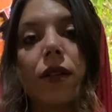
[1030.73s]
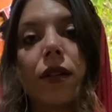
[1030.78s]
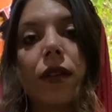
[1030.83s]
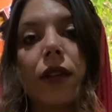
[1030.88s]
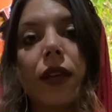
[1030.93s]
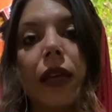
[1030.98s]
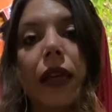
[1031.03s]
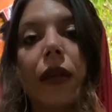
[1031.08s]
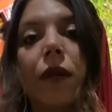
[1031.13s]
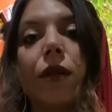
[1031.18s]

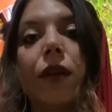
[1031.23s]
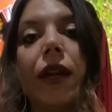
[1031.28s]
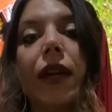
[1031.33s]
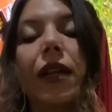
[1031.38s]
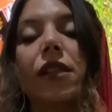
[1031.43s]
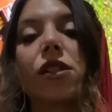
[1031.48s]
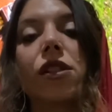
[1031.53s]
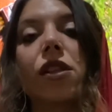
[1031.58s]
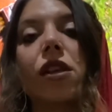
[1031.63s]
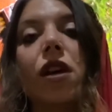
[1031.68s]

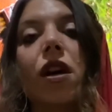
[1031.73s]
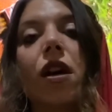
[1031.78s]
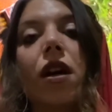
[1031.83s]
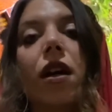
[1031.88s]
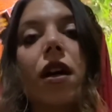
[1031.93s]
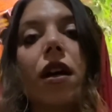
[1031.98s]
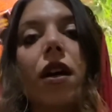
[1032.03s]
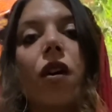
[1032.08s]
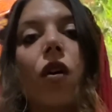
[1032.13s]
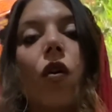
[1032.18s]
It's
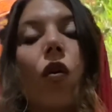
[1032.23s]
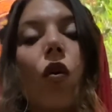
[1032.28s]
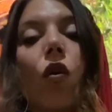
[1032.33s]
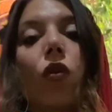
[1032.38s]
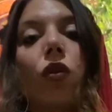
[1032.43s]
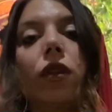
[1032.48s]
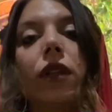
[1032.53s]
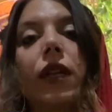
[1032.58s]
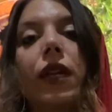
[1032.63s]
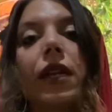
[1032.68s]

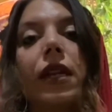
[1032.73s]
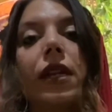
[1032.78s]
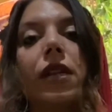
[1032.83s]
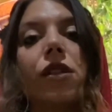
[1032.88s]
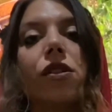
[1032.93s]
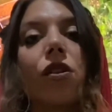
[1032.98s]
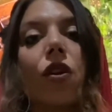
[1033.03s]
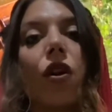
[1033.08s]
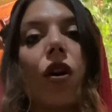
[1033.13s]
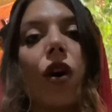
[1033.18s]
only is
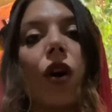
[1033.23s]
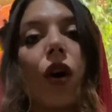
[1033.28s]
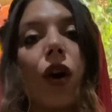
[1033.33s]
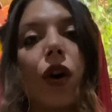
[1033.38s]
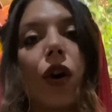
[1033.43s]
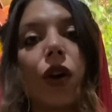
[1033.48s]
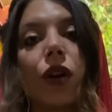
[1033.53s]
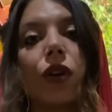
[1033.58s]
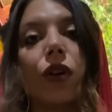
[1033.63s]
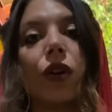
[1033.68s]

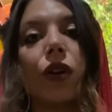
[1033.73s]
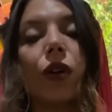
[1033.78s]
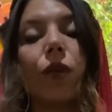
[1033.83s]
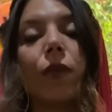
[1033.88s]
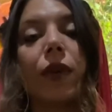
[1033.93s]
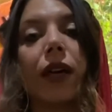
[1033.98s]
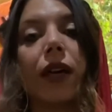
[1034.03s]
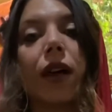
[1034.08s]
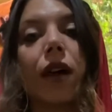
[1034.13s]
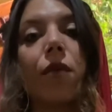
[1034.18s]
harder,
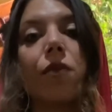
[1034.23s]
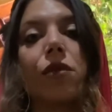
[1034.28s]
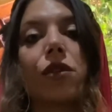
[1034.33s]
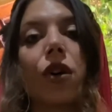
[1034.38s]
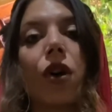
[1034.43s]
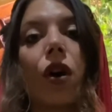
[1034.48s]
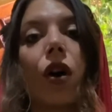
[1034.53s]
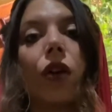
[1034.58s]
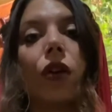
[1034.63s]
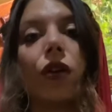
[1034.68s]
becomes
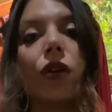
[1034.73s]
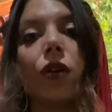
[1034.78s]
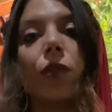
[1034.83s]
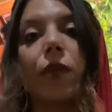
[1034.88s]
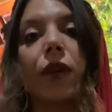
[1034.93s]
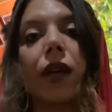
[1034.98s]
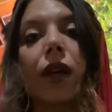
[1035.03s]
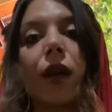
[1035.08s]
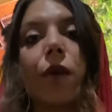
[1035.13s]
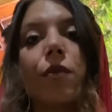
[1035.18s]

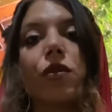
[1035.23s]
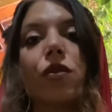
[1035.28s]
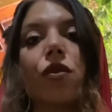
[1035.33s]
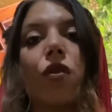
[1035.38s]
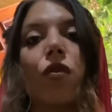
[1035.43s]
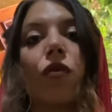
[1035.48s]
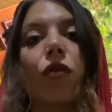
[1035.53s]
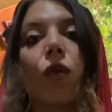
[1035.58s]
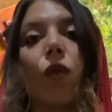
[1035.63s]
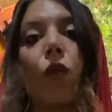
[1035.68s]

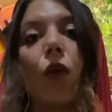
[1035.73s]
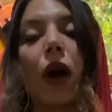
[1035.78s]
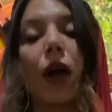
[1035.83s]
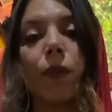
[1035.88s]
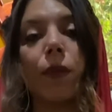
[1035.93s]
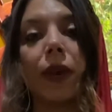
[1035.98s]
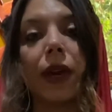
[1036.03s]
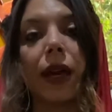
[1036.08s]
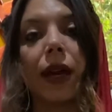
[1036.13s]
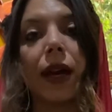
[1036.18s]

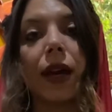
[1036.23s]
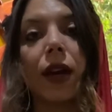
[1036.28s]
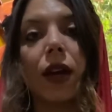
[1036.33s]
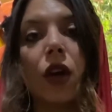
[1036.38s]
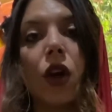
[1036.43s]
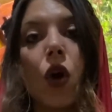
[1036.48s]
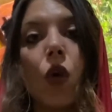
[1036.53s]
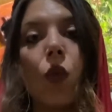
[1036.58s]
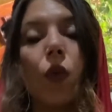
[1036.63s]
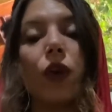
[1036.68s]
overwhelming
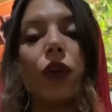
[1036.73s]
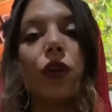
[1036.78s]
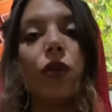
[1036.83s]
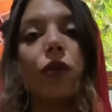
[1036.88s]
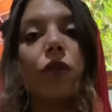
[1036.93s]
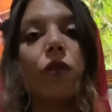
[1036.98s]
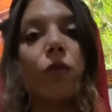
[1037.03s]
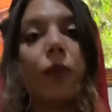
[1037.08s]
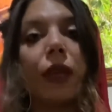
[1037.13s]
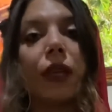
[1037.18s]
when you
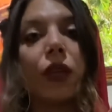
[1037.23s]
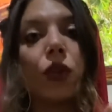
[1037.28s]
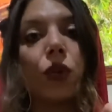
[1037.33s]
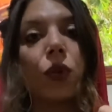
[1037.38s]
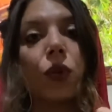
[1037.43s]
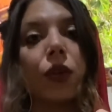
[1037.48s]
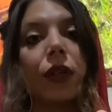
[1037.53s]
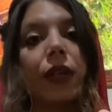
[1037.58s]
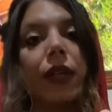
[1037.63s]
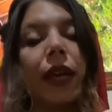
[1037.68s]
have been
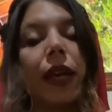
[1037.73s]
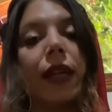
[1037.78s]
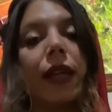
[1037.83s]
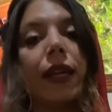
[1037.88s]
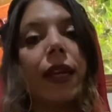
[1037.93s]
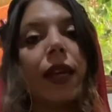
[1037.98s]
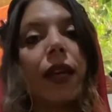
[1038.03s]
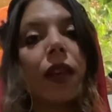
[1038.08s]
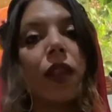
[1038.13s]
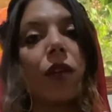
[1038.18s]

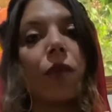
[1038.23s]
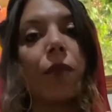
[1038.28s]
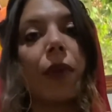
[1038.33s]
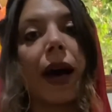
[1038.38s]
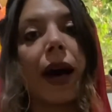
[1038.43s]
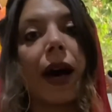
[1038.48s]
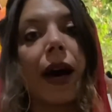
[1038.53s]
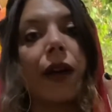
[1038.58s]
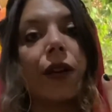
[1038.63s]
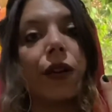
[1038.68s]
creating the
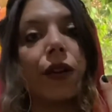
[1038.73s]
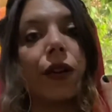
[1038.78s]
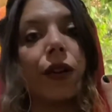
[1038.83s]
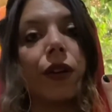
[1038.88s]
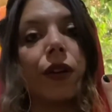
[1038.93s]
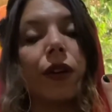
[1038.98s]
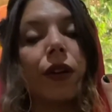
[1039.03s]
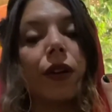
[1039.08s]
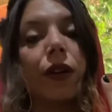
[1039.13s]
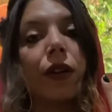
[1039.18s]
pattern
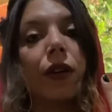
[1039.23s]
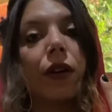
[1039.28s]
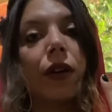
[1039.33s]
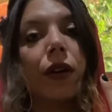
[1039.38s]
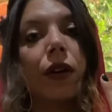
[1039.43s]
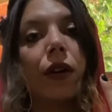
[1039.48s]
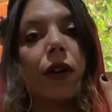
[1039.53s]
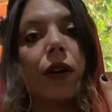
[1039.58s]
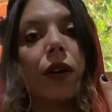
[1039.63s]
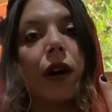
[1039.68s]

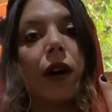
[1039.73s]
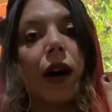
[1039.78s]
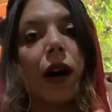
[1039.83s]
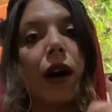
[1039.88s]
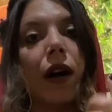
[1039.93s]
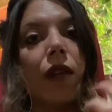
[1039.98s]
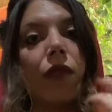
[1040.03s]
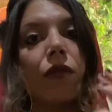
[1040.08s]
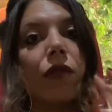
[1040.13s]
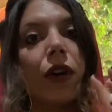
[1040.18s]

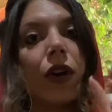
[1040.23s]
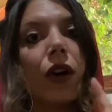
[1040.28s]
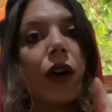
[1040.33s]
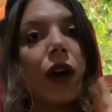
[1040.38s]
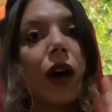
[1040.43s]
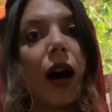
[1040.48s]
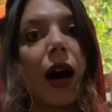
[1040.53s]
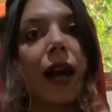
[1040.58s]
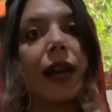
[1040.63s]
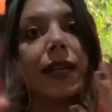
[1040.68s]
of
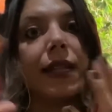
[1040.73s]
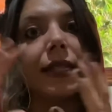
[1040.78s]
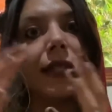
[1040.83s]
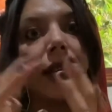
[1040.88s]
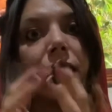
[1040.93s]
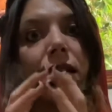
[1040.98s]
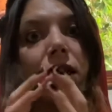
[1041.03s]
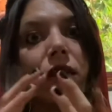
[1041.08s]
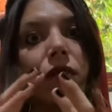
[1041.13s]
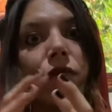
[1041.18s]

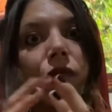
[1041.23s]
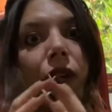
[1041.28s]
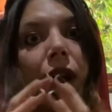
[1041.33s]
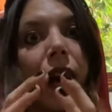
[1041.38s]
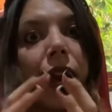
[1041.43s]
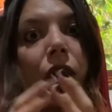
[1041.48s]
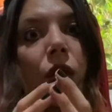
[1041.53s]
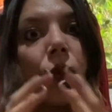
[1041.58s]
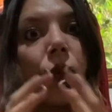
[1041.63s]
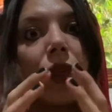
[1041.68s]

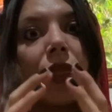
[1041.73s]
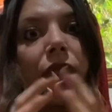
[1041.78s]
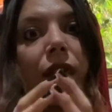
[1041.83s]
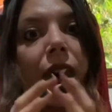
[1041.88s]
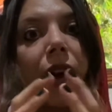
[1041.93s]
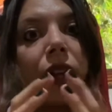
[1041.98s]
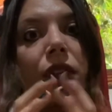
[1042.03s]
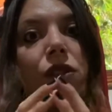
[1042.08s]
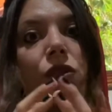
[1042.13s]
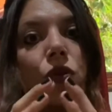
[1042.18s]
identifying with that
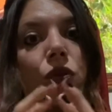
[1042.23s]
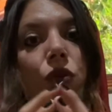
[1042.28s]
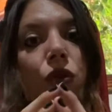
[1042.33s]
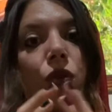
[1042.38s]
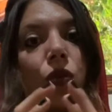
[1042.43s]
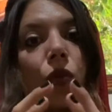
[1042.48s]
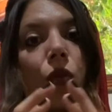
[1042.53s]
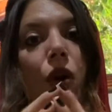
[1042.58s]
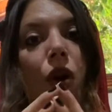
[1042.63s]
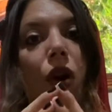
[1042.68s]
as who
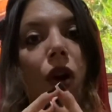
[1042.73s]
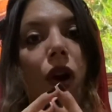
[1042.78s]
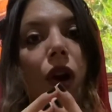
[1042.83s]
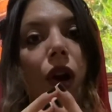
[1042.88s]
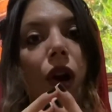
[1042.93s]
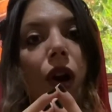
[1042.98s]
you are.